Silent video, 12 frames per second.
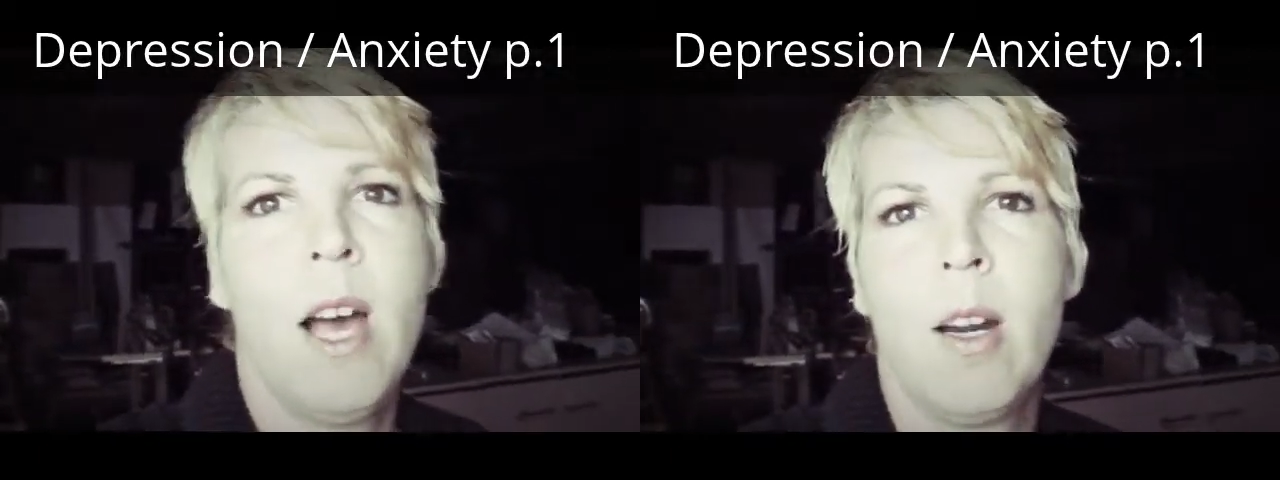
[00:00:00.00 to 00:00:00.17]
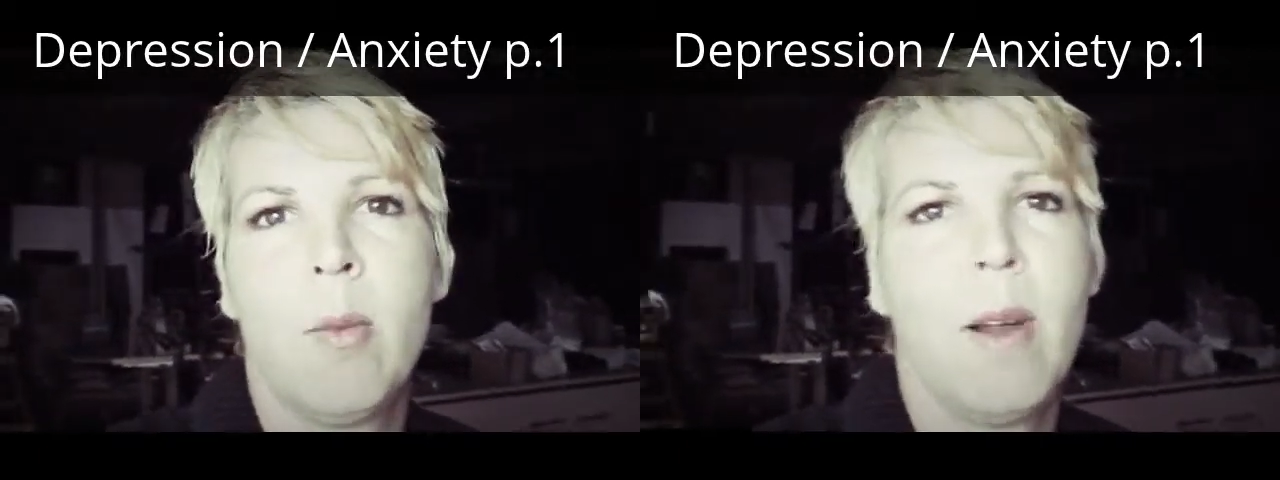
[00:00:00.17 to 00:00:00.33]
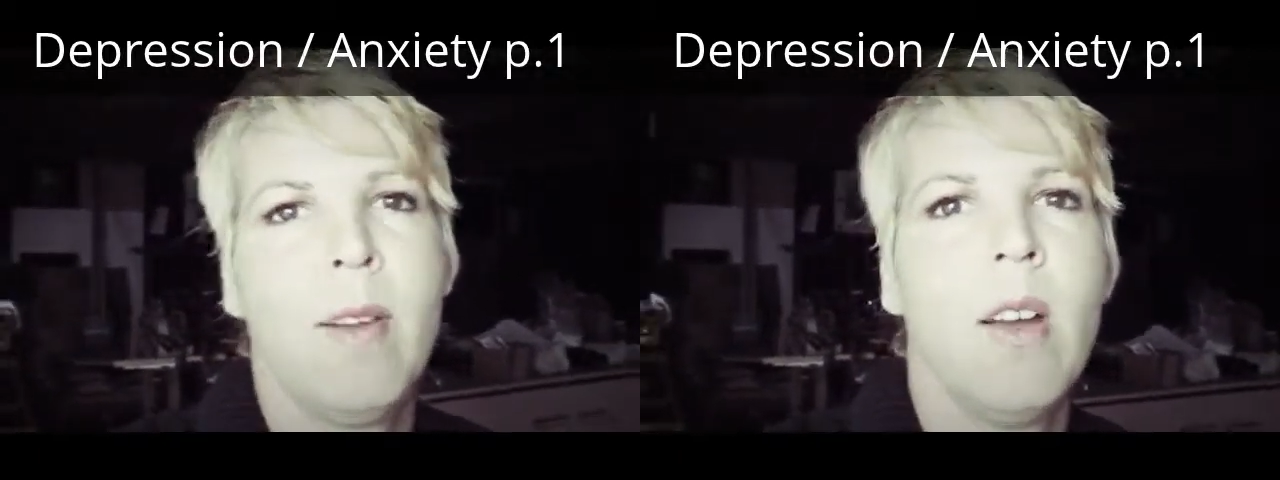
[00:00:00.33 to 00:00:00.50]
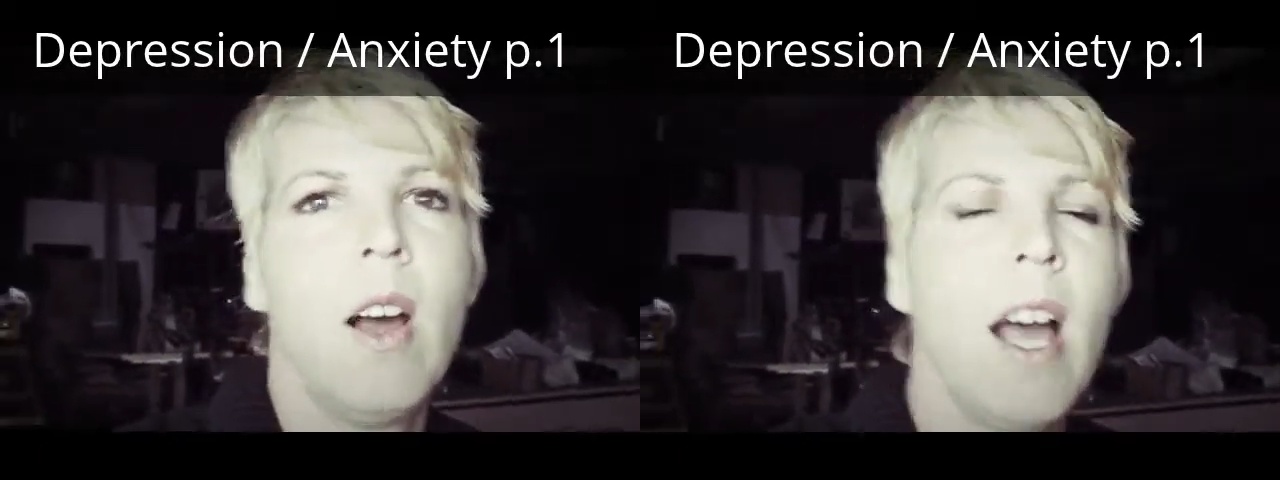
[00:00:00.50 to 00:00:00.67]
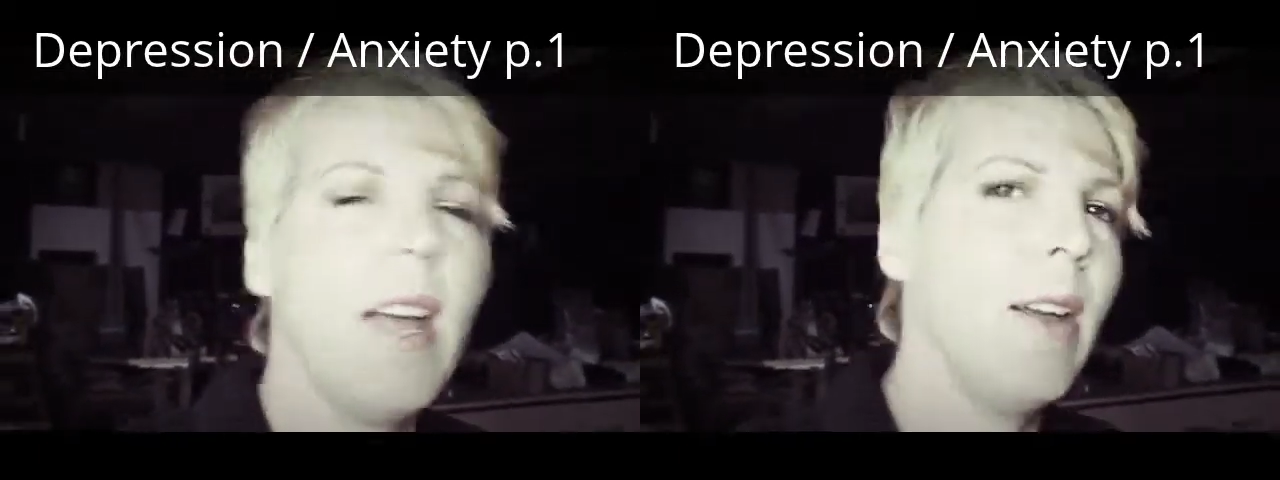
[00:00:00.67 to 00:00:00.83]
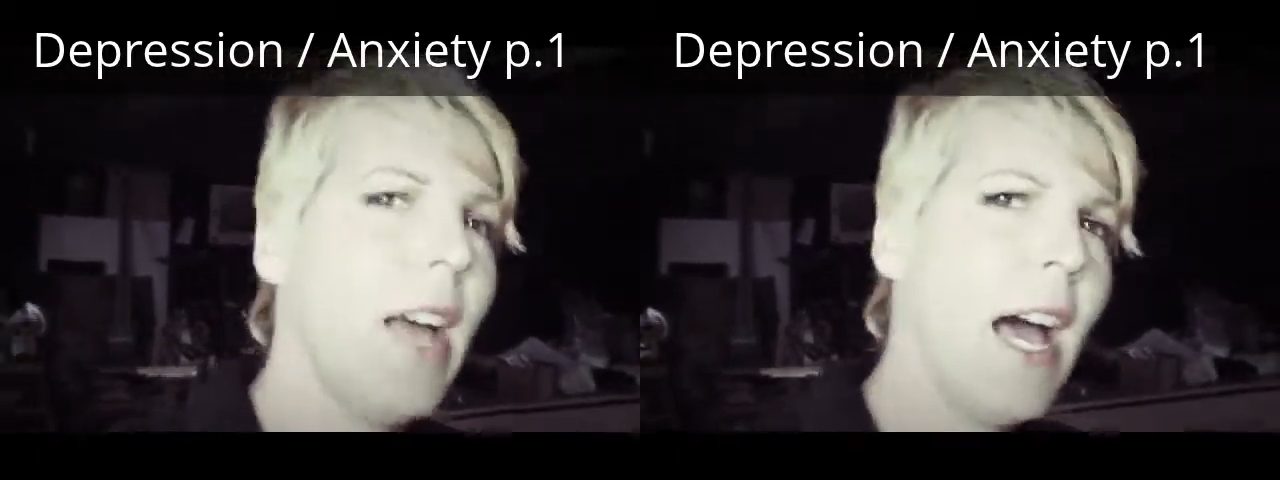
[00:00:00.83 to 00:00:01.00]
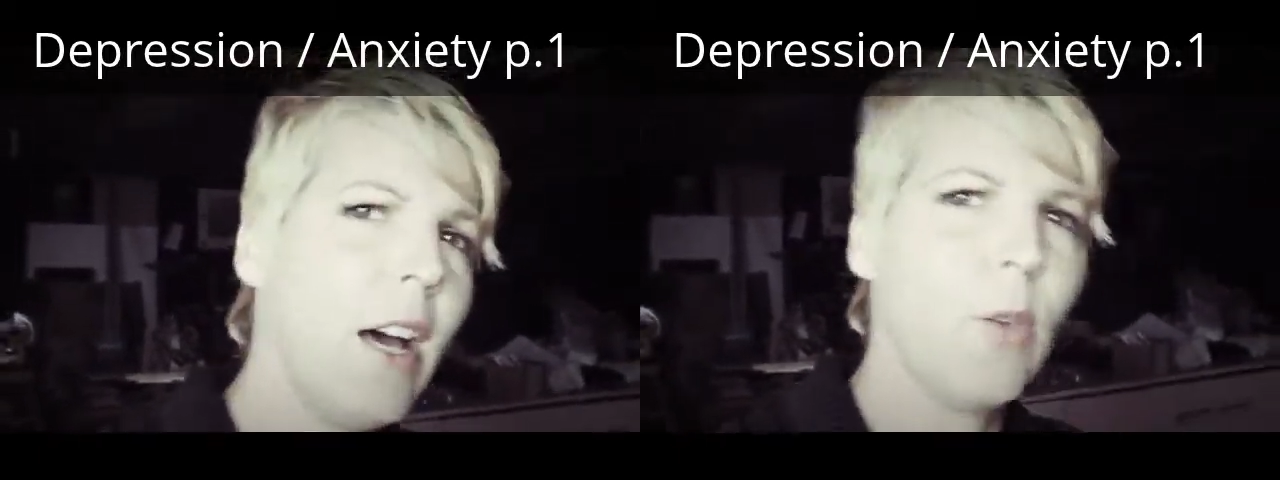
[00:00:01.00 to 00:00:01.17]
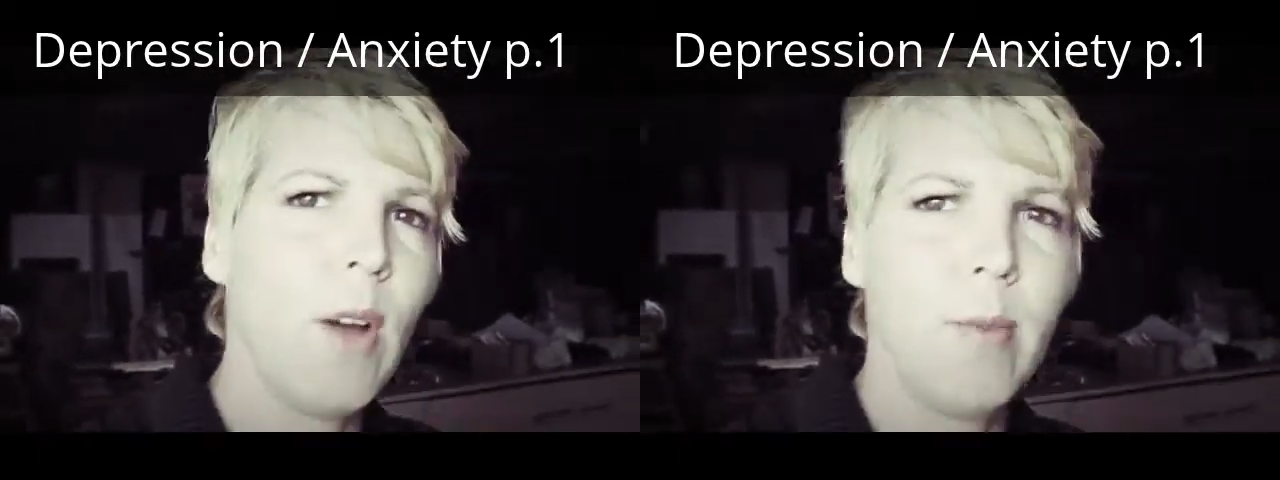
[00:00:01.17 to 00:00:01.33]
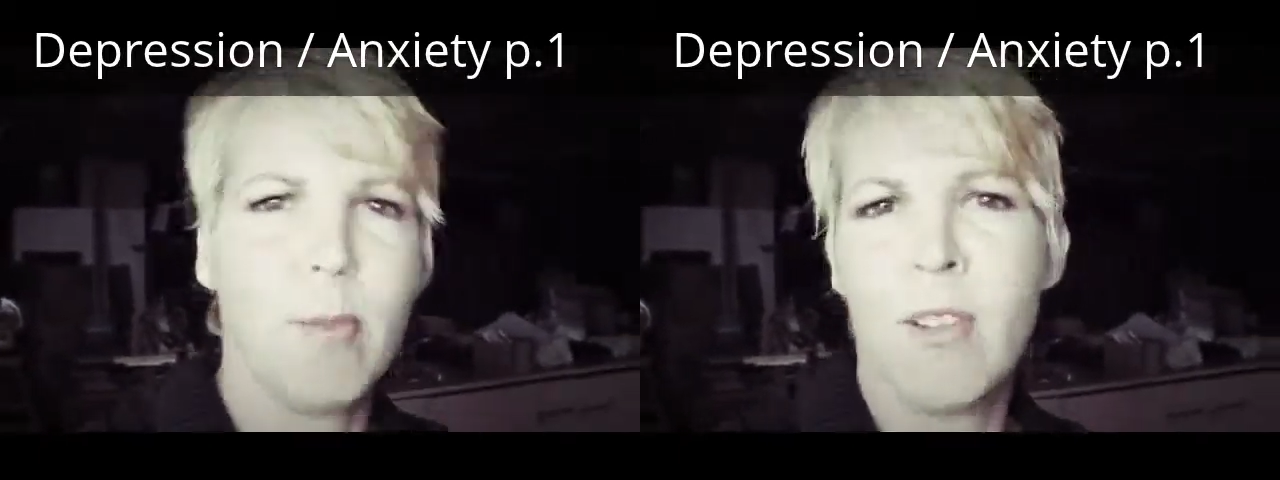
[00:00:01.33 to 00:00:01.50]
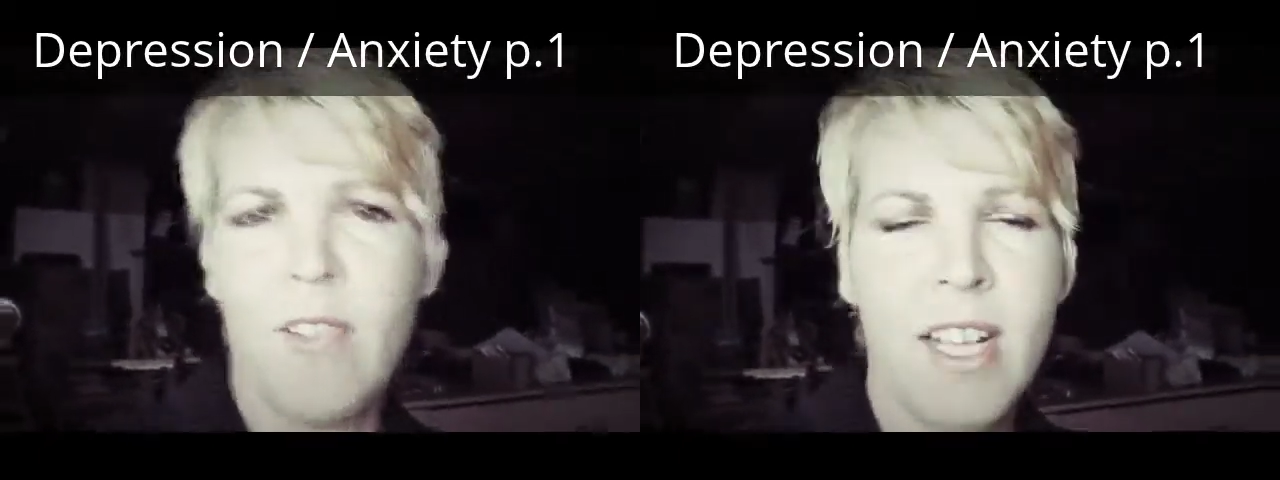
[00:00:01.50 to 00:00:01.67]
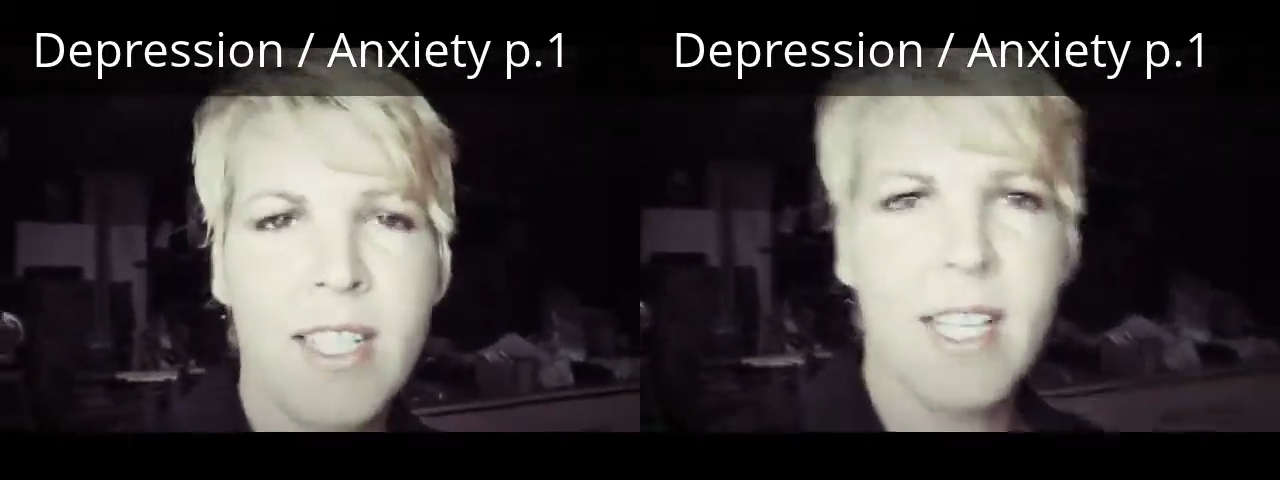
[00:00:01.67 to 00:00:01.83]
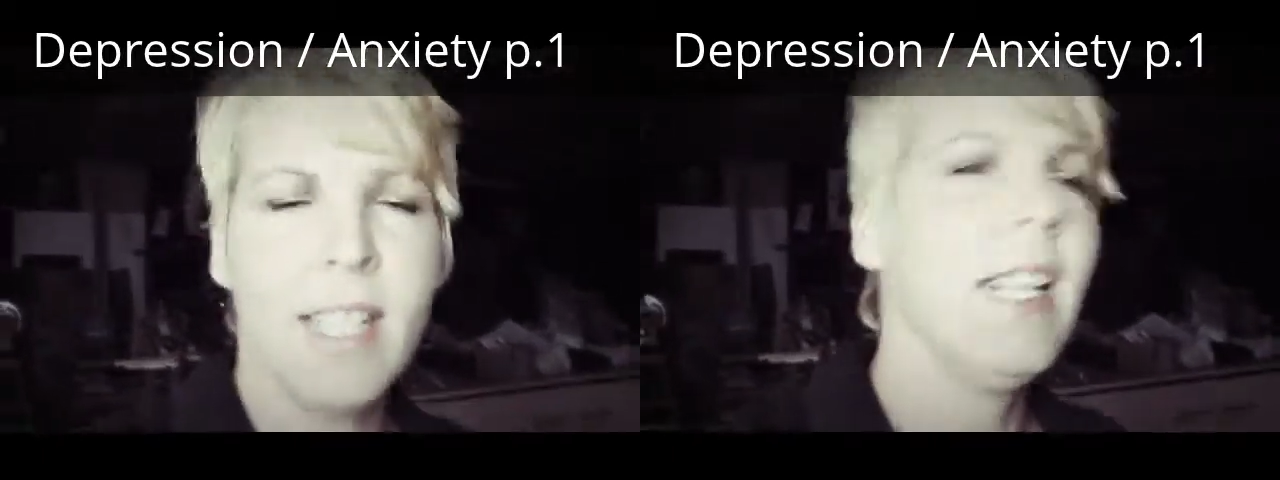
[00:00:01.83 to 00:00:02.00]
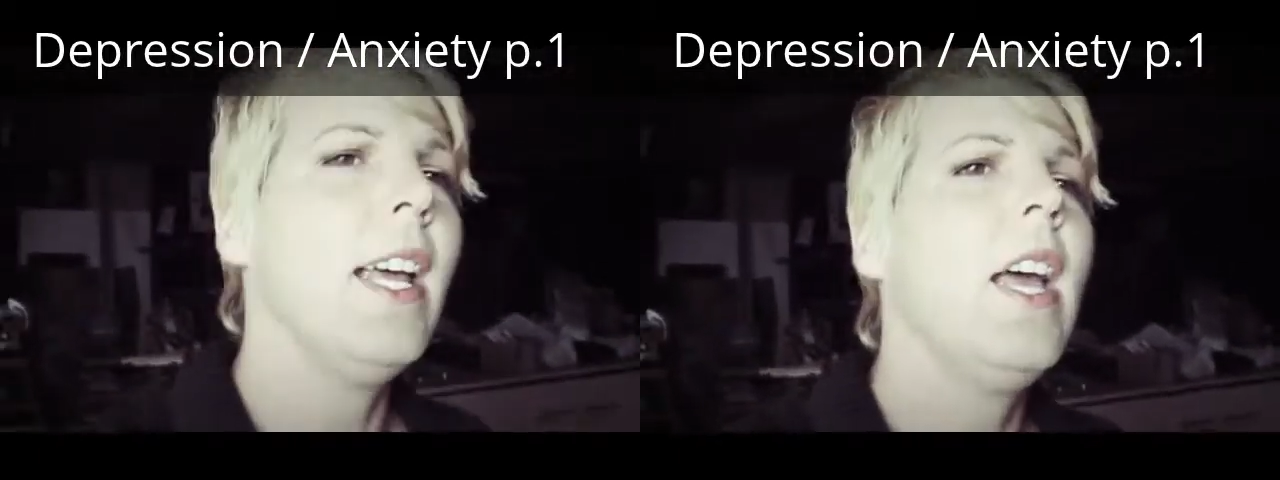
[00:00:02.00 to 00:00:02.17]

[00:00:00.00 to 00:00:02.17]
How do I prevent it?